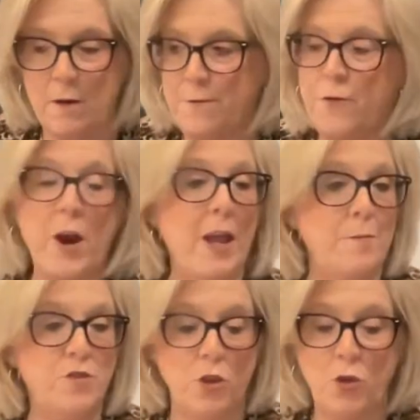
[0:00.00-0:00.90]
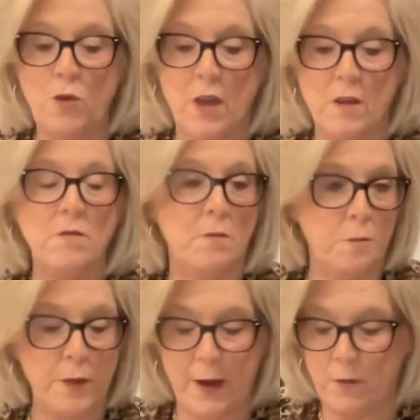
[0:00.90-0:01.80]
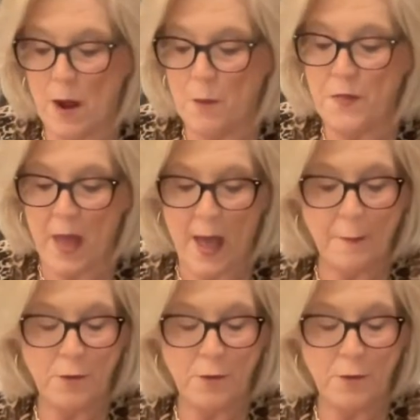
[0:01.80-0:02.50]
frame, so you can play around with that.